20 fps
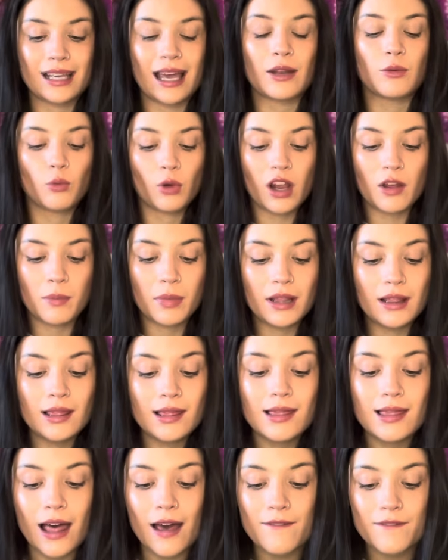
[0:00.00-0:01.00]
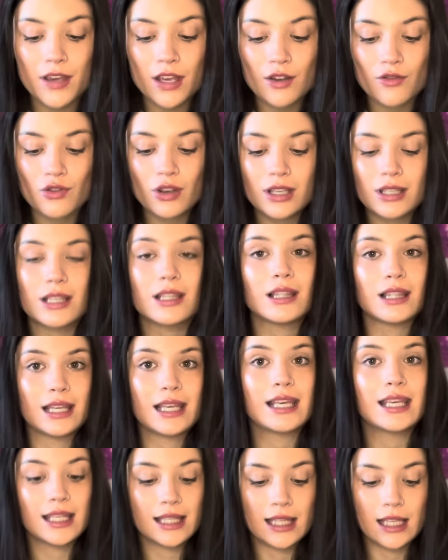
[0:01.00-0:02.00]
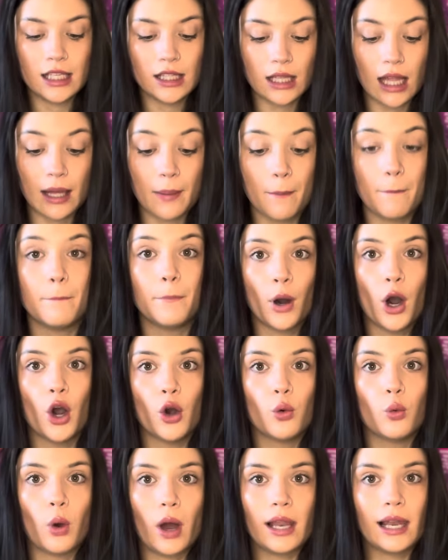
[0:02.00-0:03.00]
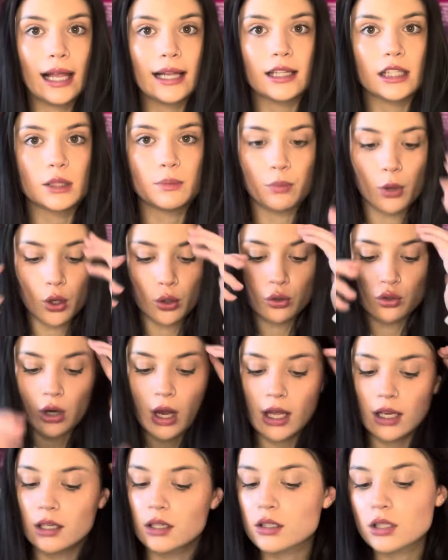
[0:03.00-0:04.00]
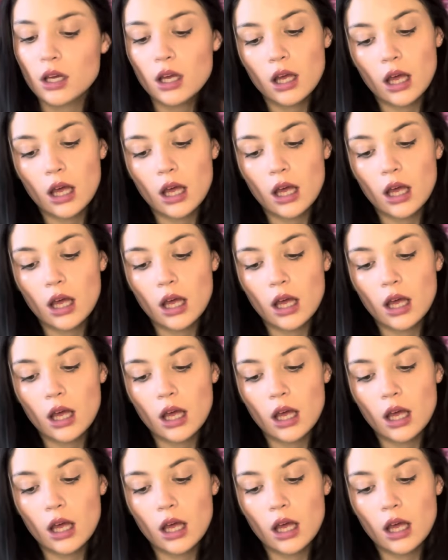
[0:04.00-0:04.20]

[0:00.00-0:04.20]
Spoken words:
And what I've been loving recently is these bow. I like this bow trend.